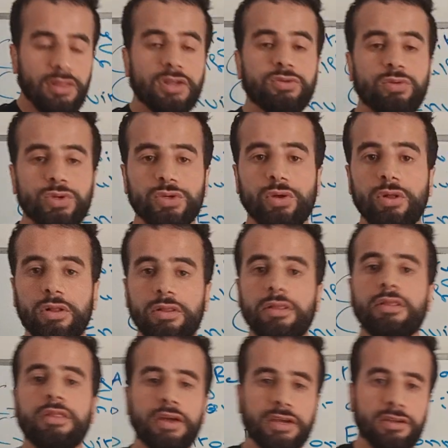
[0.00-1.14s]
That was
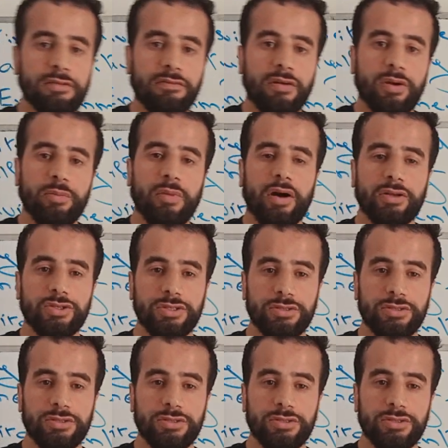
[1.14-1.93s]
all. Thank you very much.